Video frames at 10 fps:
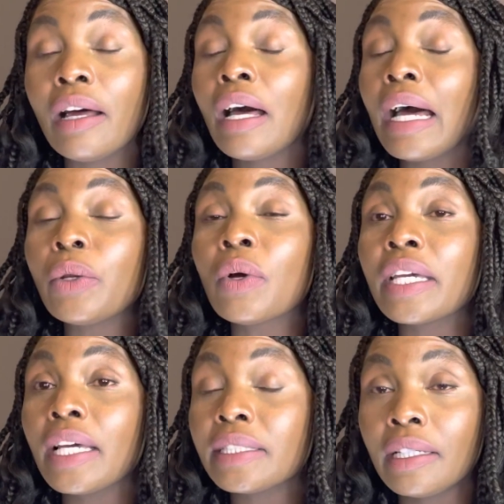I don't
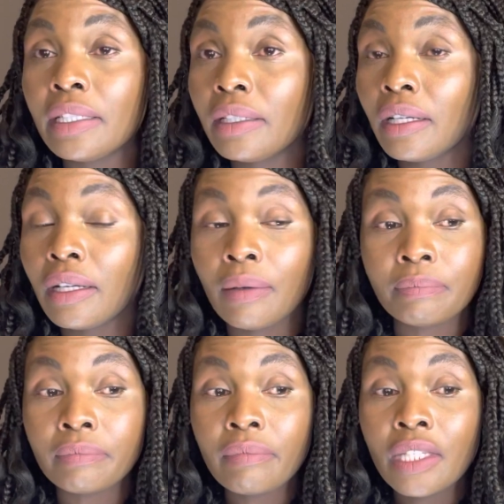get any,
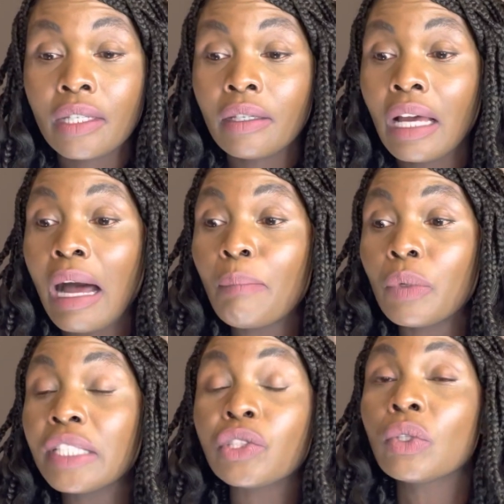
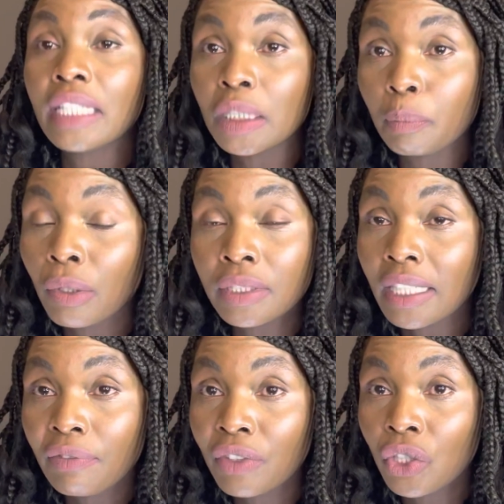it's not a
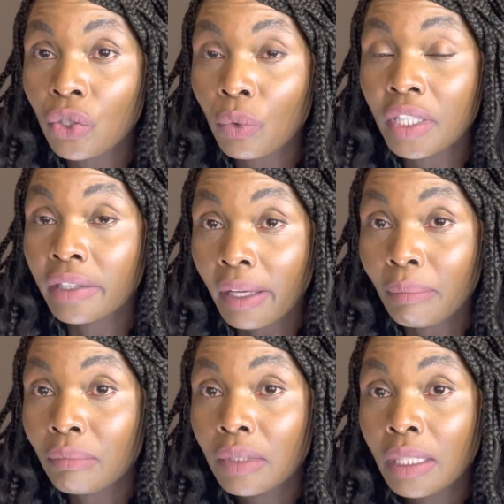sponsored video with
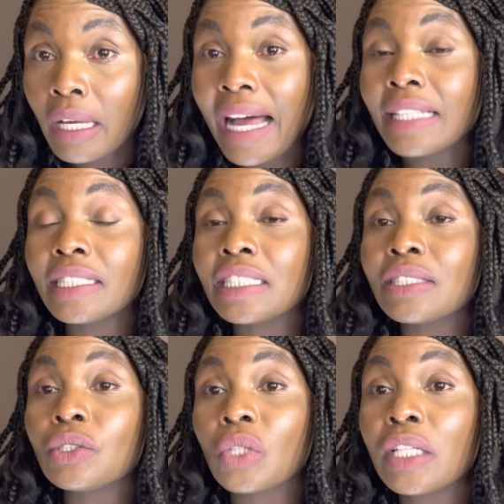them. I just
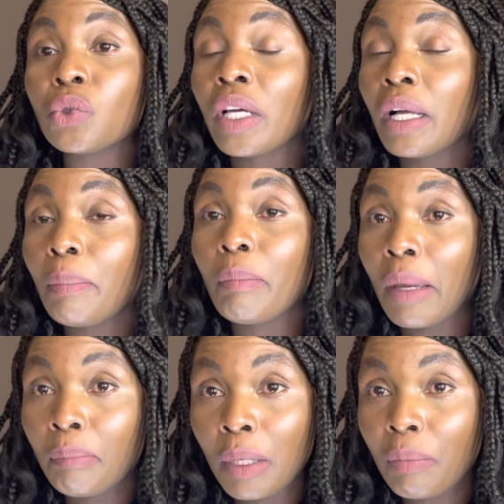try to help my
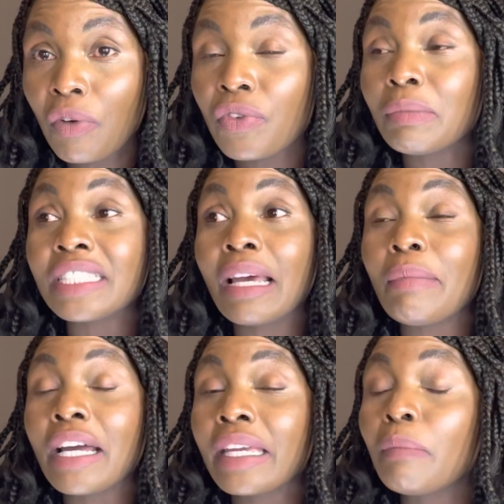people. From the time
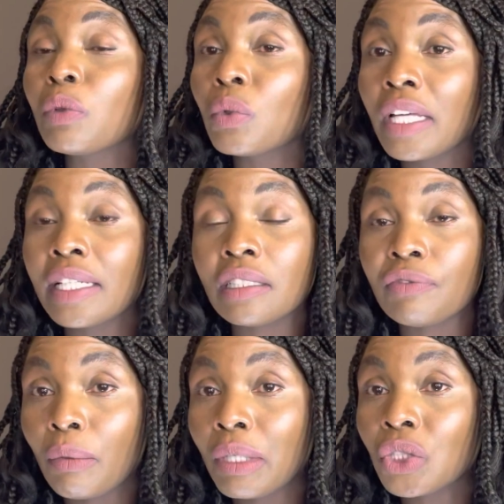I came through that
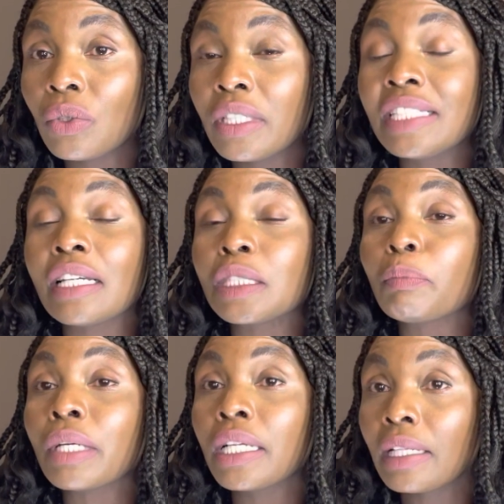information, it has
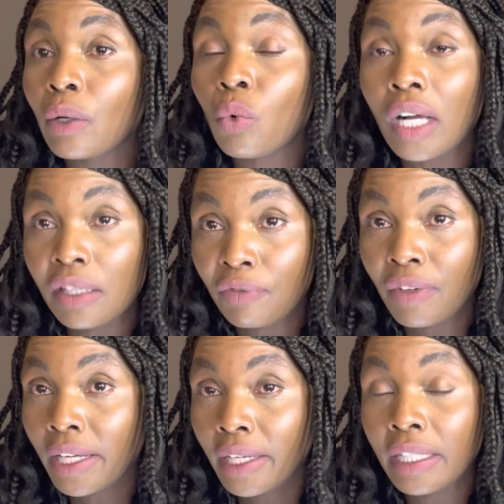spread like
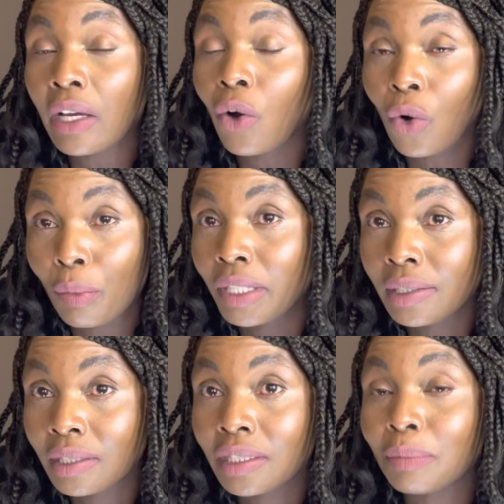wildfire in our
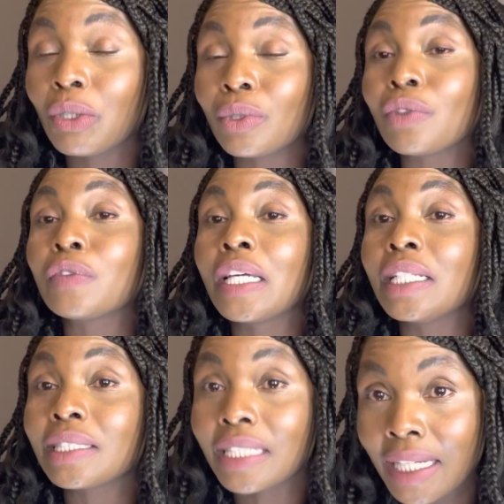communities because of
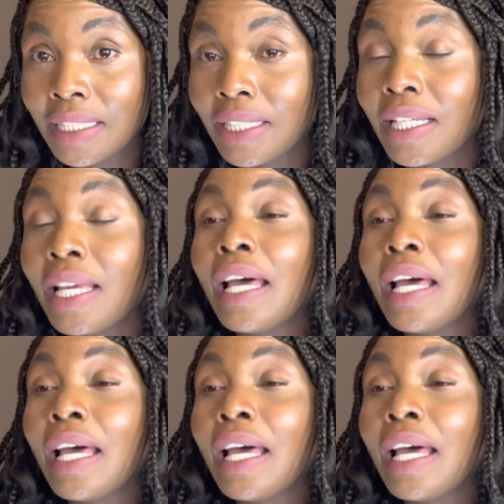Janet Rangi.